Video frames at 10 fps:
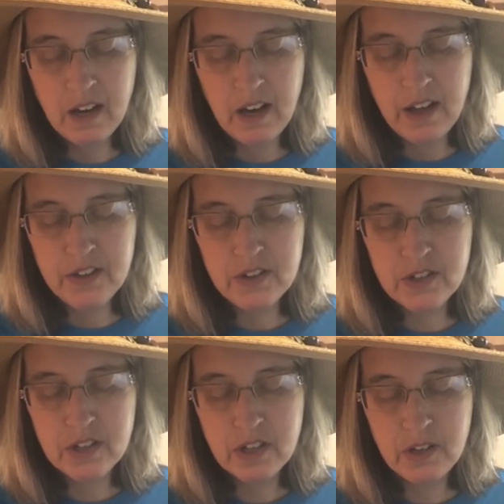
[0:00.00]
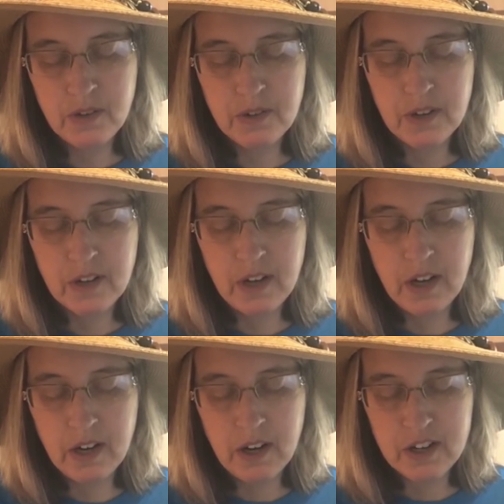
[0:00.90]
others
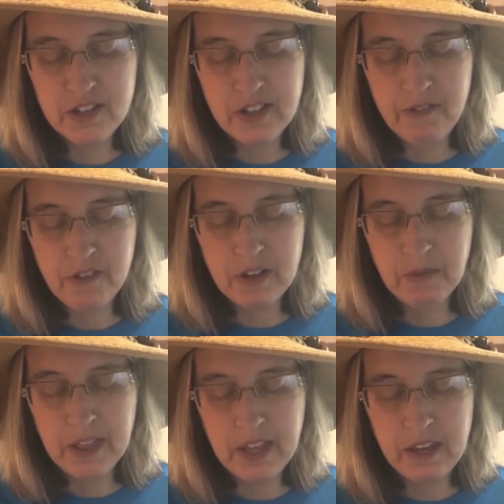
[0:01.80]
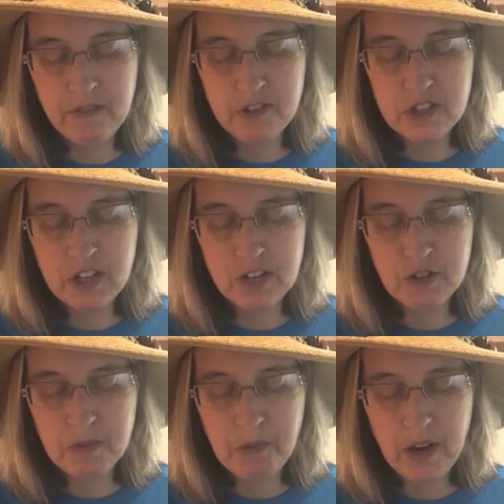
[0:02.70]
who are suffering. Thank you for the chance
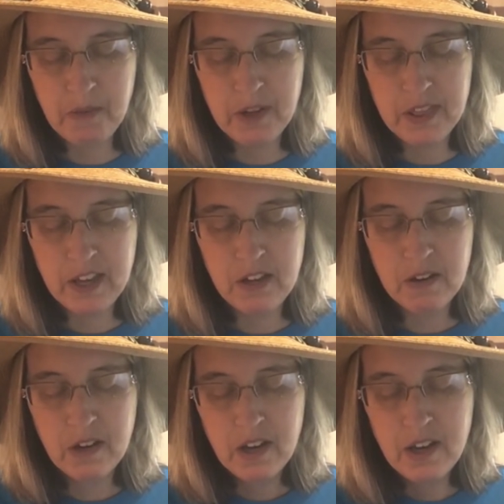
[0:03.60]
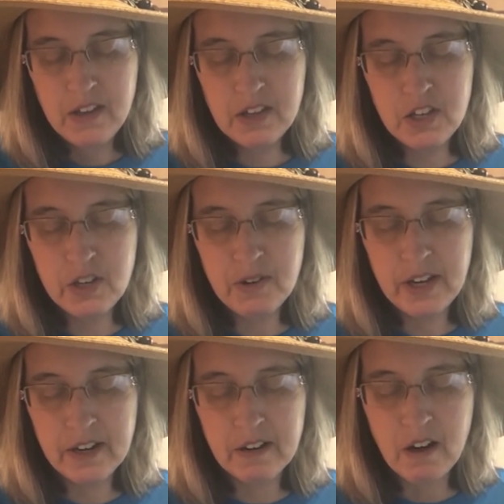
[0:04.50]
to pray. We thank you that you
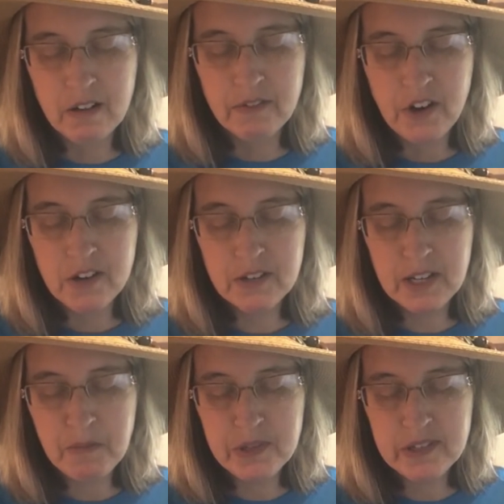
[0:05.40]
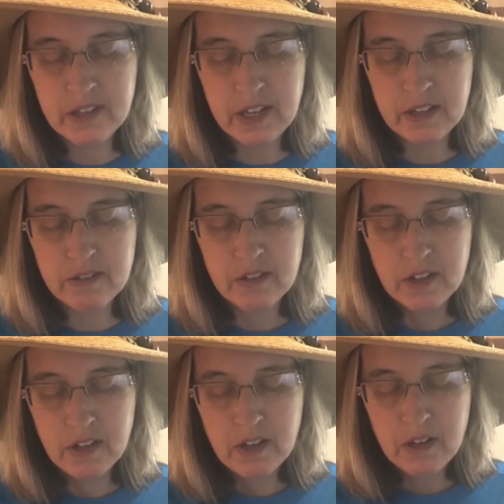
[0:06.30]
hear all of our deepest needs,
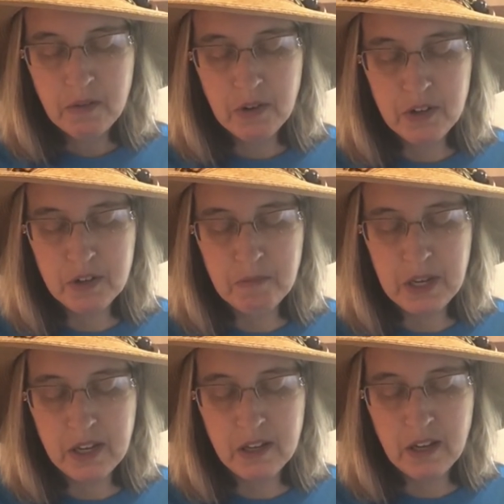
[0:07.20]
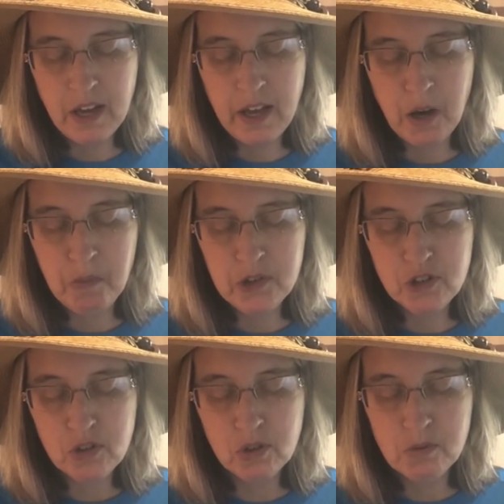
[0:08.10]
whether it be help with
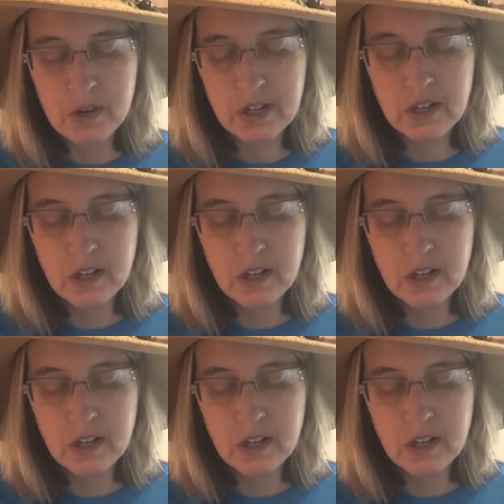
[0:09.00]
schoolwork